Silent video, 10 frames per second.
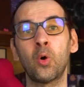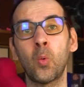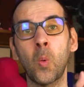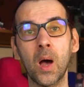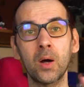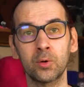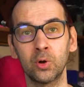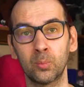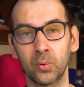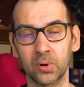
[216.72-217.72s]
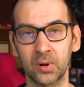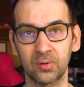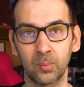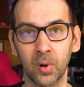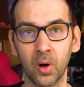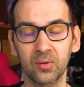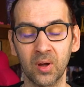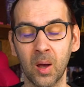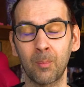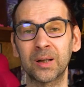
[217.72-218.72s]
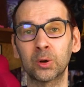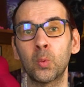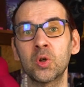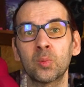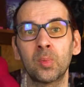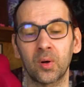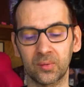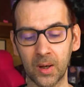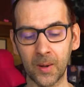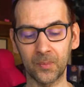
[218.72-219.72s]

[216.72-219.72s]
where you put these blocks, but which blocks.